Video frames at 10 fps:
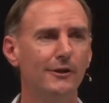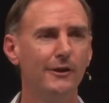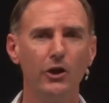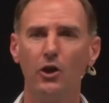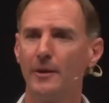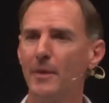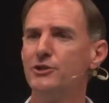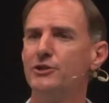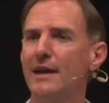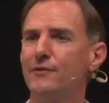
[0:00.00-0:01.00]
You know, like
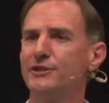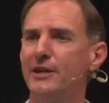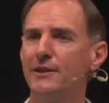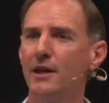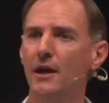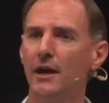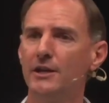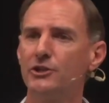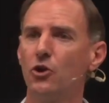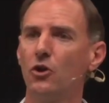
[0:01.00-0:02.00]
imagine David sitting there and
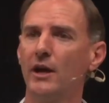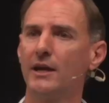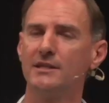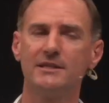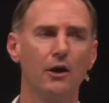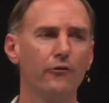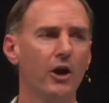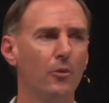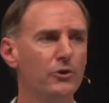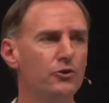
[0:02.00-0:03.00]
he's got like a
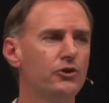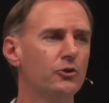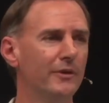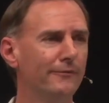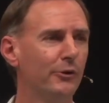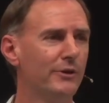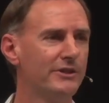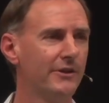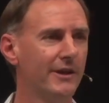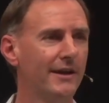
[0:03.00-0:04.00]
self-help YouTube
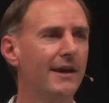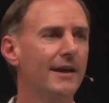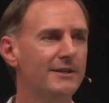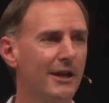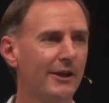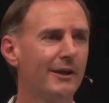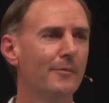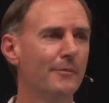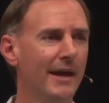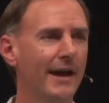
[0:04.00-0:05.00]
influencer there telling
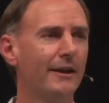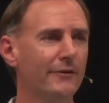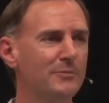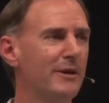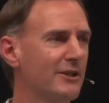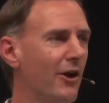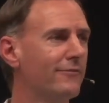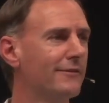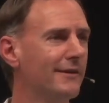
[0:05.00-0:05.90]
him how to live his best life.